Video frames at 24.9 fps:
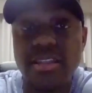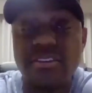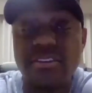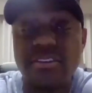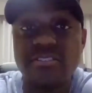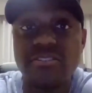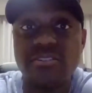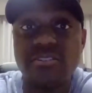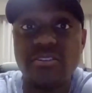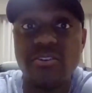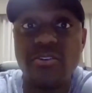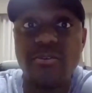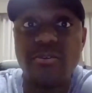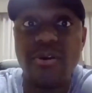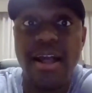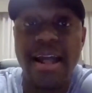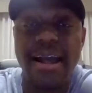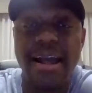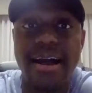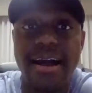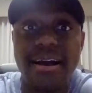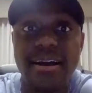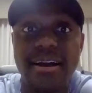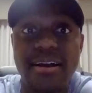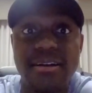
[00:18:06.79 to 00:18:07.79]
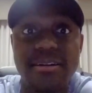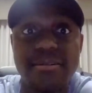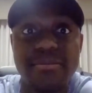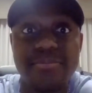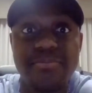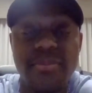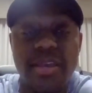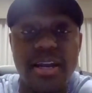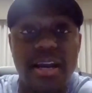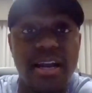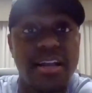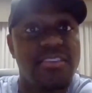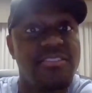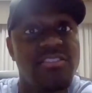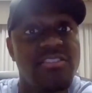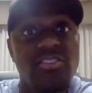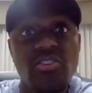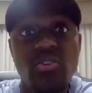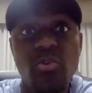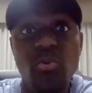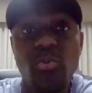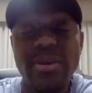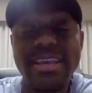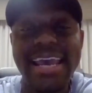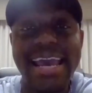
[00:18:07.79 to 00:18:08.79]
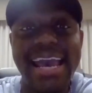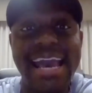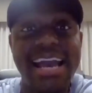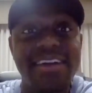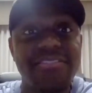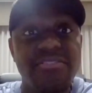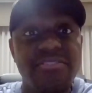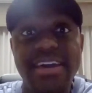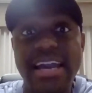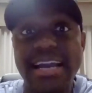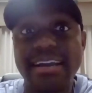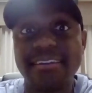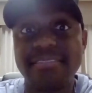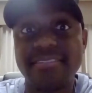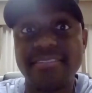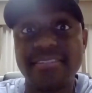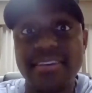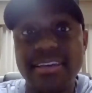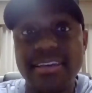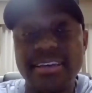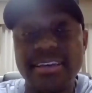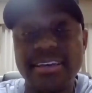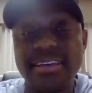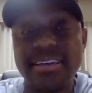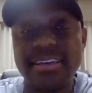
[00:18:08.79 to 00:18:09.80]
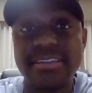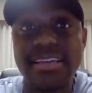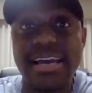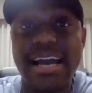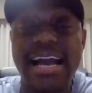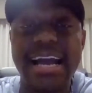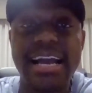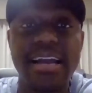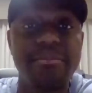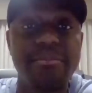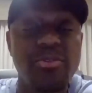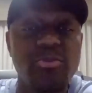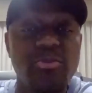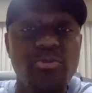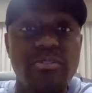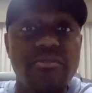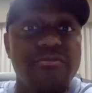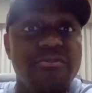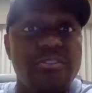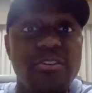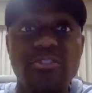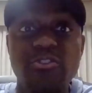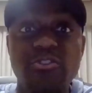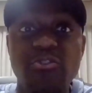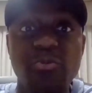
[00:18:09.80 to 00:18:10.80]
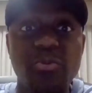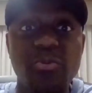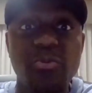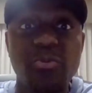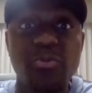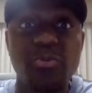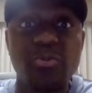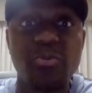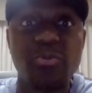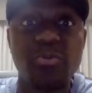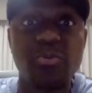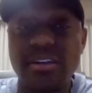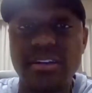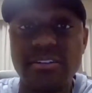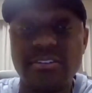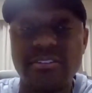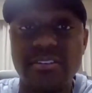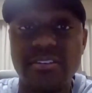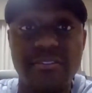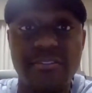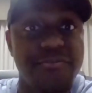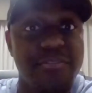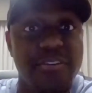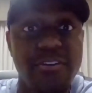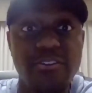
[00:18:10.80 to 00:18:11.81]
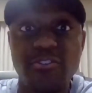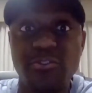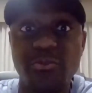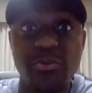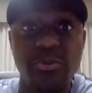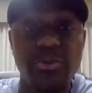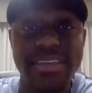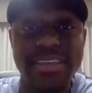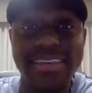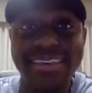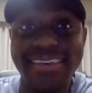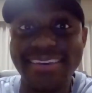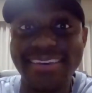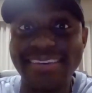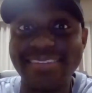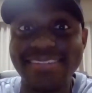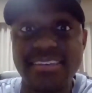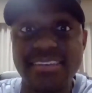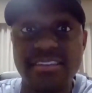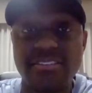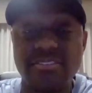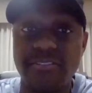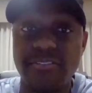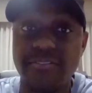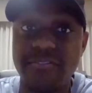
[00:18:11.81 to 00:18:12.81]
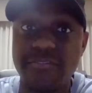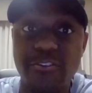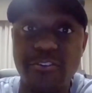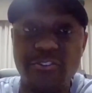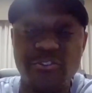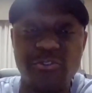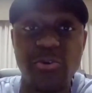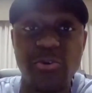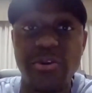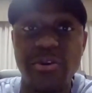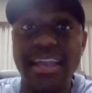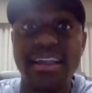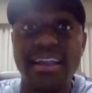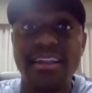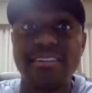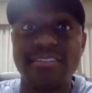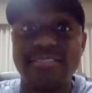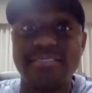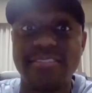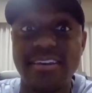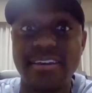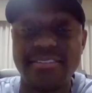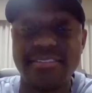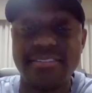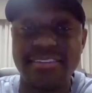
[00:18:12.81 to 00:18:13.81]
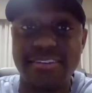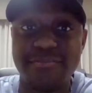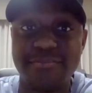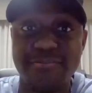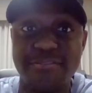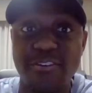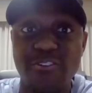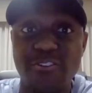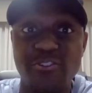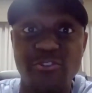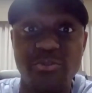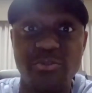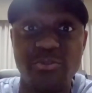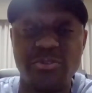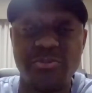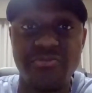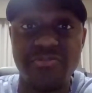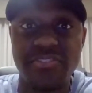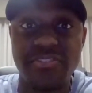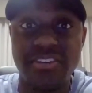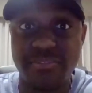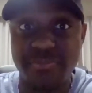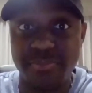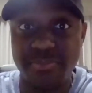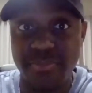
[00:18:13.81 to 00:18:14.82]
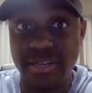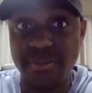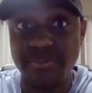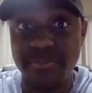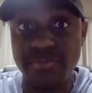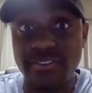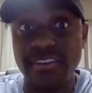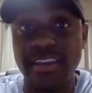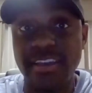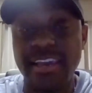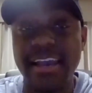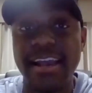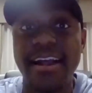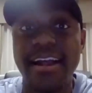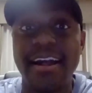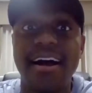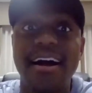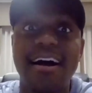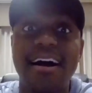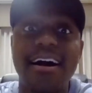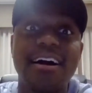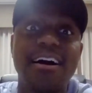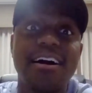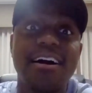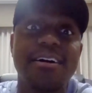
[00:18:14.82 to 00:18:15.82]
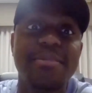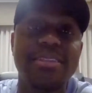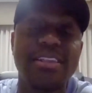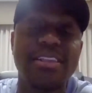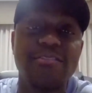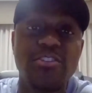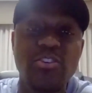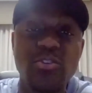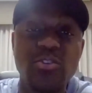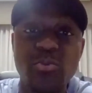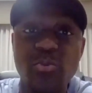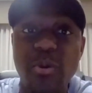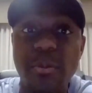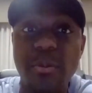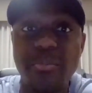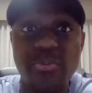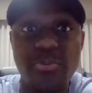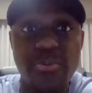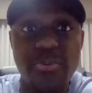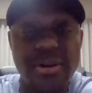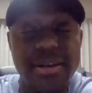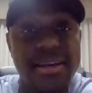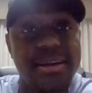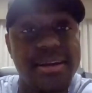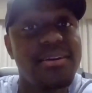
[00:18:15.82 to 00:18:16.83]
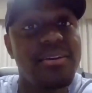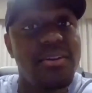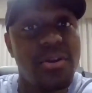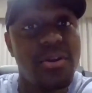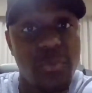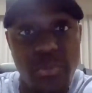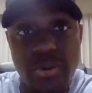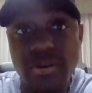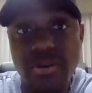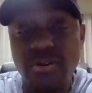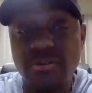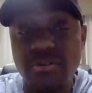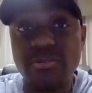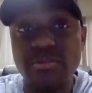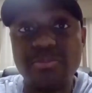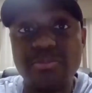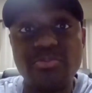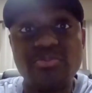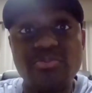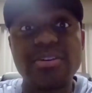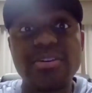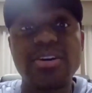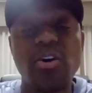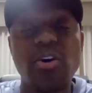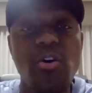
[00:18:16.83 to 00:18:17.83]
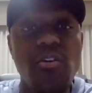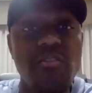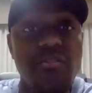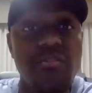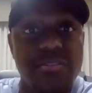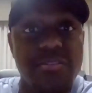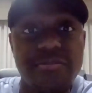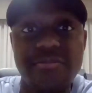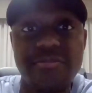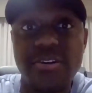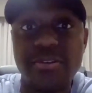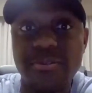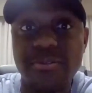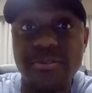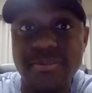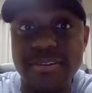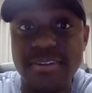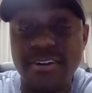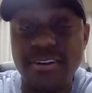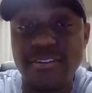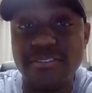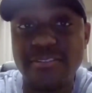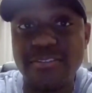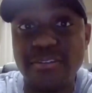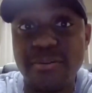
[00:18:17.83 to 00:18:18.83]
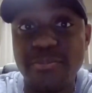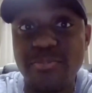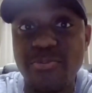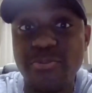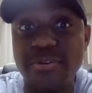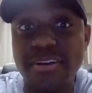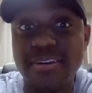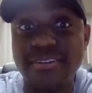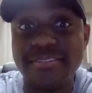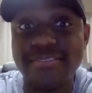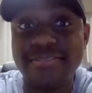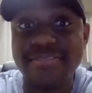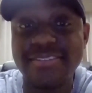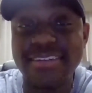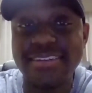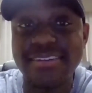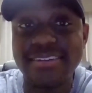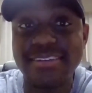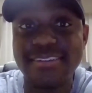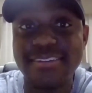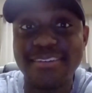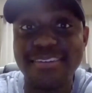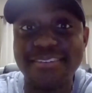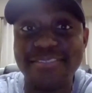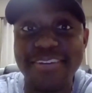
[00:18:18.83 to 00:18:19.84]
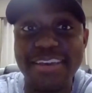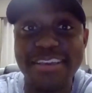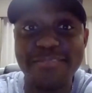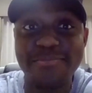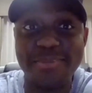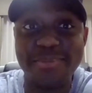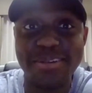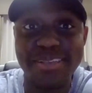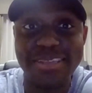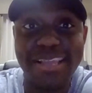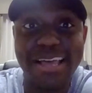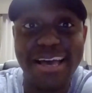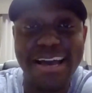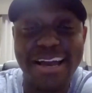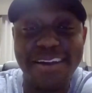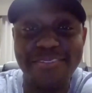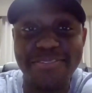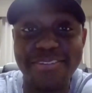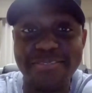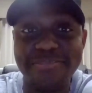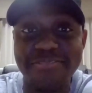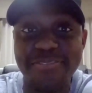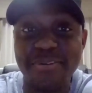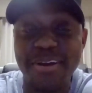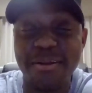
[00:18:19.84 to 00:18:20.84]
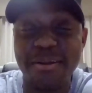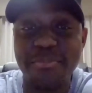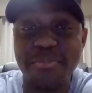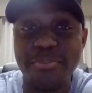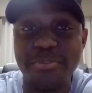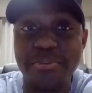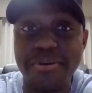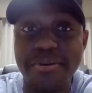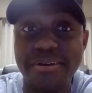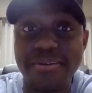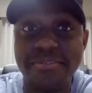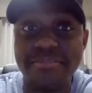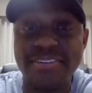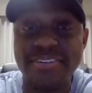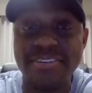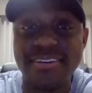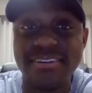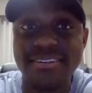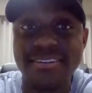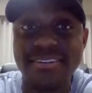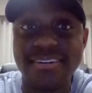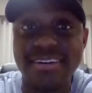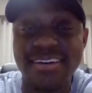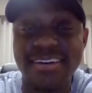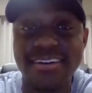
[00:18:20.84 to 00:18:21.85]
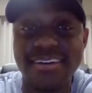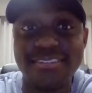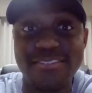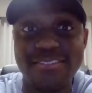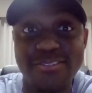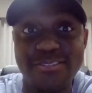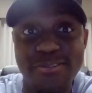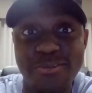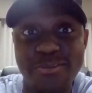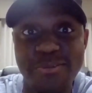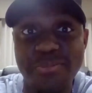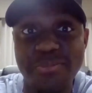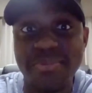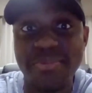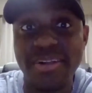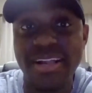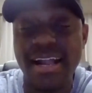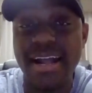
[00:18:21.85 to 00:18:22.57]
So until we have a vaccine, I am doing virtual hugs, virtual kisses, virtual handshakes, and virtual fist bumps. And if you want prayer, we're going to do prayer over the phone and also prayer via Facebook Live and prayer via Zoom.